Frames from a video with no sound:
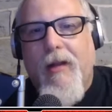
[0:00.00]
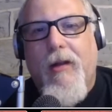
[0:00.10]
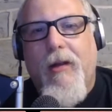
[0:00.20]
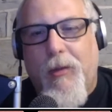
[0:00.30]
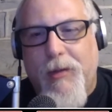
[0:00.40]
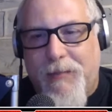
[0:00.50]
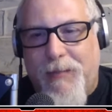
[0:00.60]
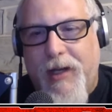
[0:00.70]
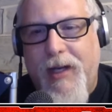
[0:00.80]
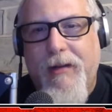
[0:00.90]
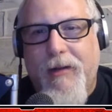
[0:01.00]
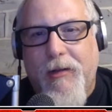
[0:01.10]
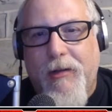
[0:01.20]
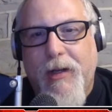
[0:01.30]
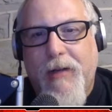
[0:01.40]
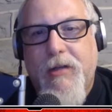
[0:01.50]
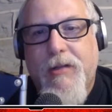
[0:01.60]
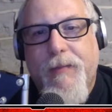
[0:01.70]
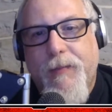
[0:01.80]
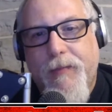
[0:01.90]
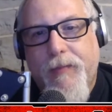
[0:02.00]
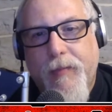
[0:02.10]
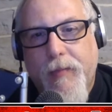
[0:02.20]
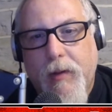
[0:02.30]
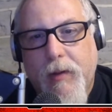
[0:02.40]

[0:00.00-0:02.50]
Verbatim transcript: I was gonna say he was good at that Insomniacs